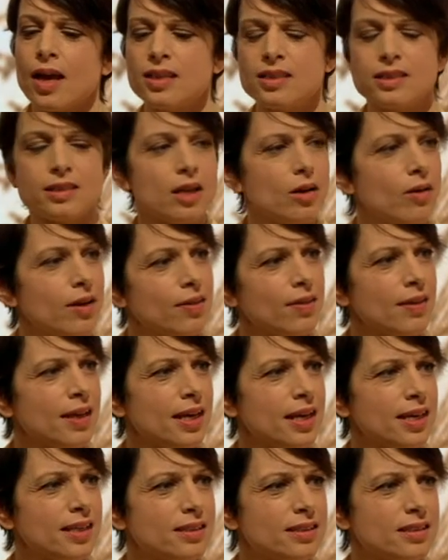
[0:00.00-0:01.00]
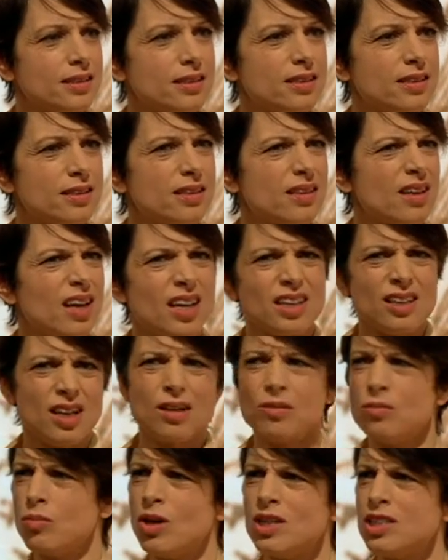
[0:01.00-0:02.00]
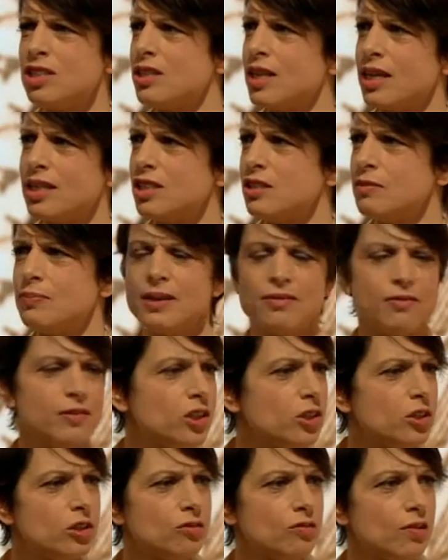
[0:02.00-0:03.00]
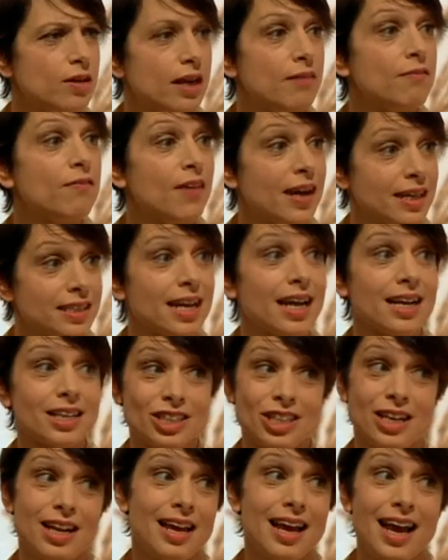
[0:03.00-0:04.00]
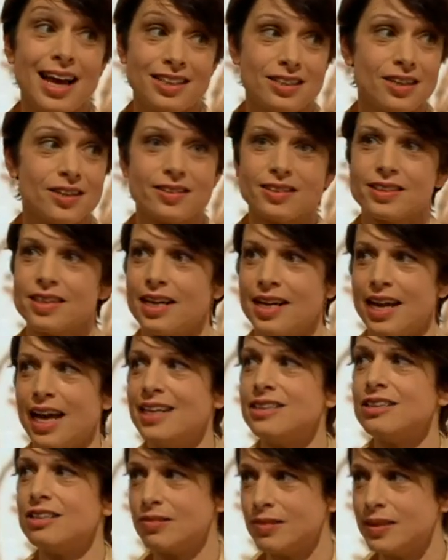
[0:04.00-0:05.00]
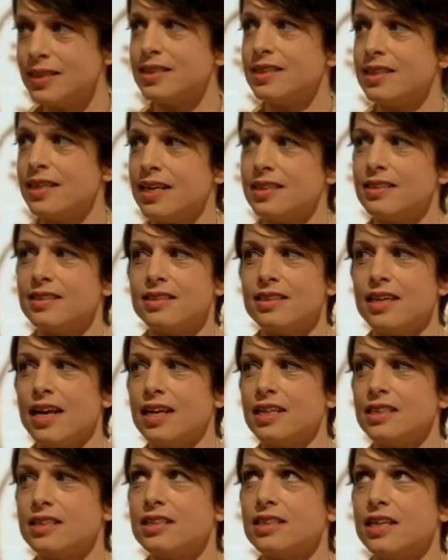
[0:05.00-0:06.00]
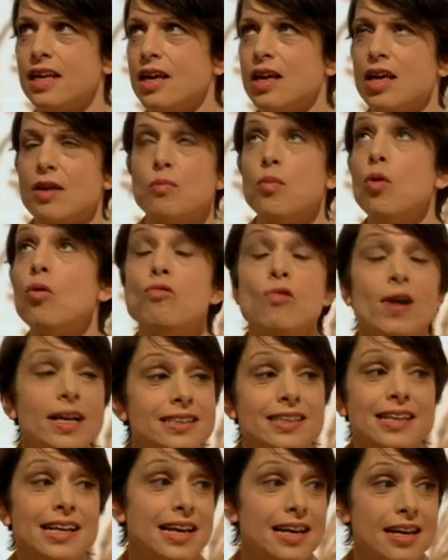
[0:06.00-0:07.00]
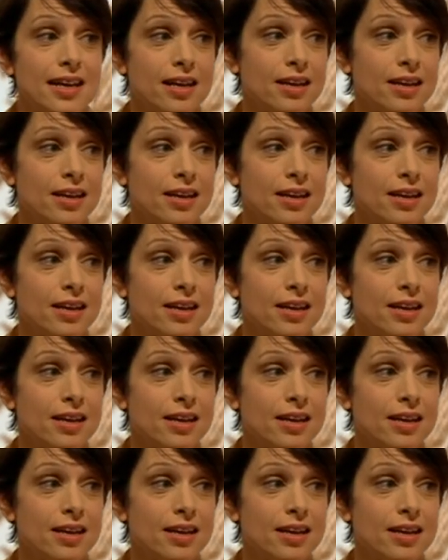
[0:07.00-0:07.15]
so I think it's, and why should that just be for children? In fact, actually, adults can enter into that state more readily.